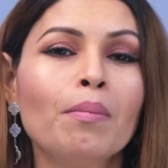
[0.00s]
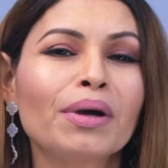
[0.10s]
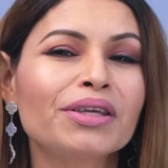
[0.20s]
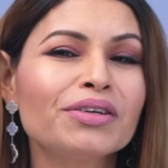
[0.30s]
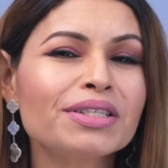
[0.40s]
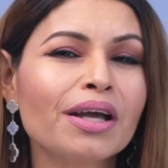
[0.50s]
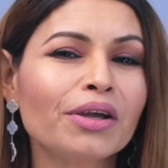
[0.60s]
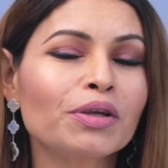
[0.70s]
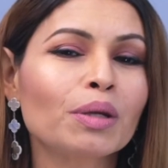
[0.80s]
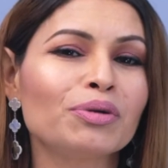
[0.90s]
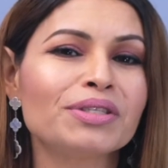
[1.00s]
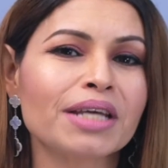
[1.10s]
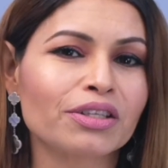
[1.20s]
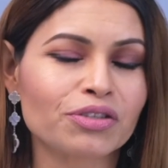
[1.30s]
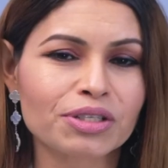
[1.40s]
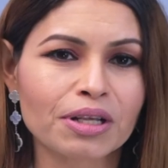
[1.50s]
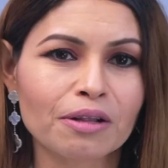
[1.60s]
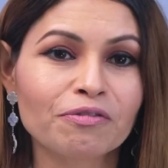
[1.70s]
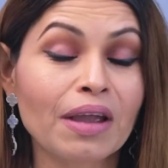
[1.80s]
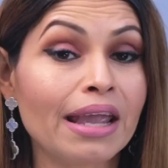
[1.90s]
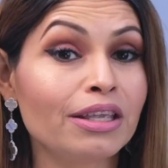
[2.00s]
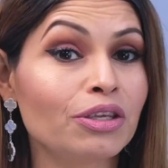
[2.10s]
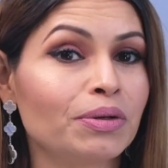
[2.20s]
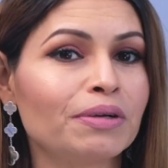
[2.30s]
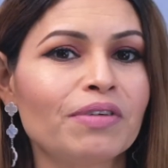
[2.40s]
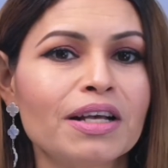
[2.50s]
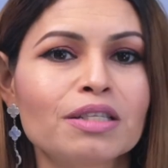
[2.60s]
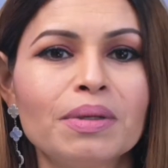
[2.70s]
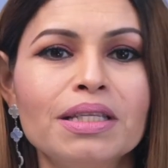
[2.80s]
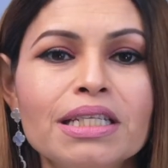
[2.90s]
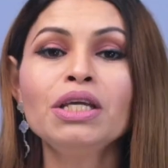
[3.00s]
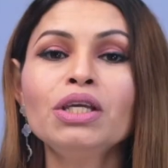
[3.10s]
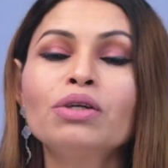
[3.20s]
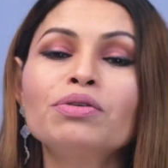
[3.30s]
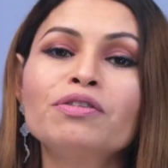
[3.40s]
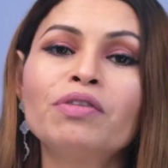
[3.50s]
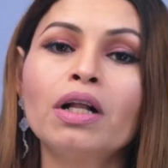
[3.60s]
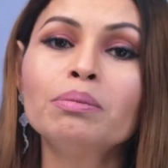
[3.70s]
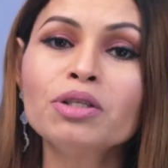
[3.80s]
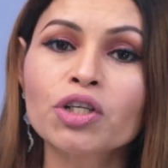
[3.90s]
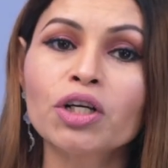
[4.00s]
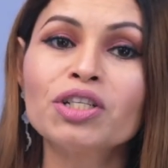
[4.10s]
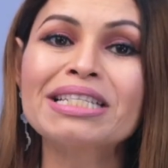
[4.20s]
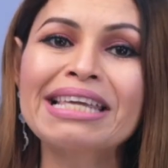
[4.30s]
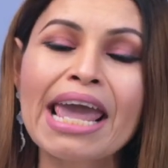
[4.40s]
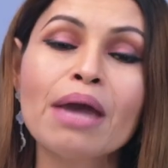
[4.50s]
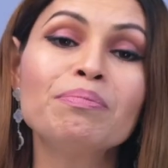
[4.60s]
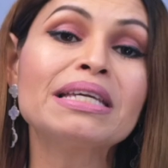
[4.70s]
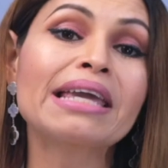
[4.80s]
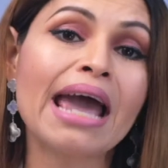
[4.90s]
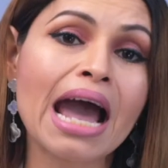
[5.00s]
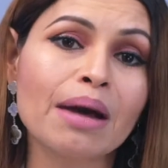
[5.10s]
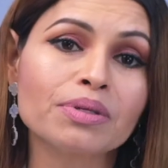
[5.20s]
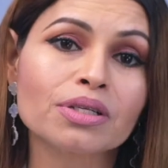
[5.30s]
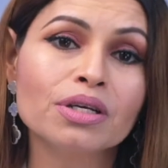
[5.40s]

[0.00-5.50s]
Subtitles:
But here's how you can protect yourself and your investment. Your development charges can be capped,